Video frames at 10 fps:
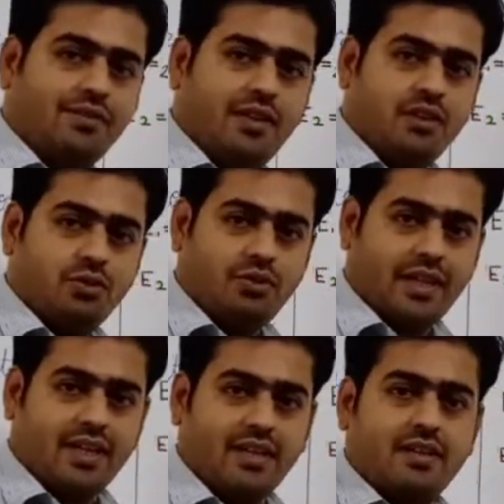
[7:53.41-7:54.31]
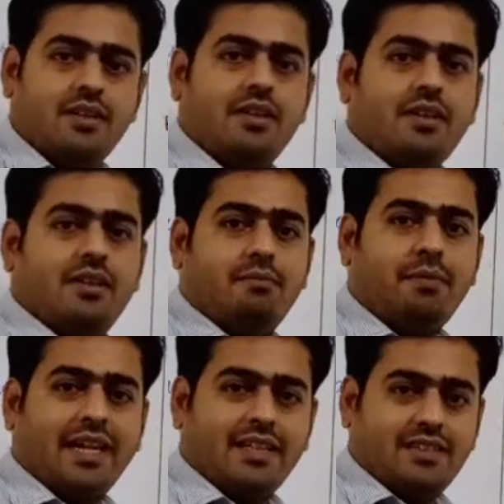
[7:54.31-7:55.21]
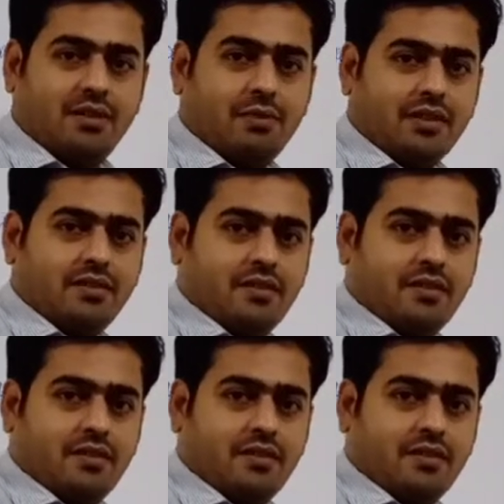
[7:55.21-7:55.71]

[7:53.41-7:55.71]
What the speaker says: we should take minus sigma.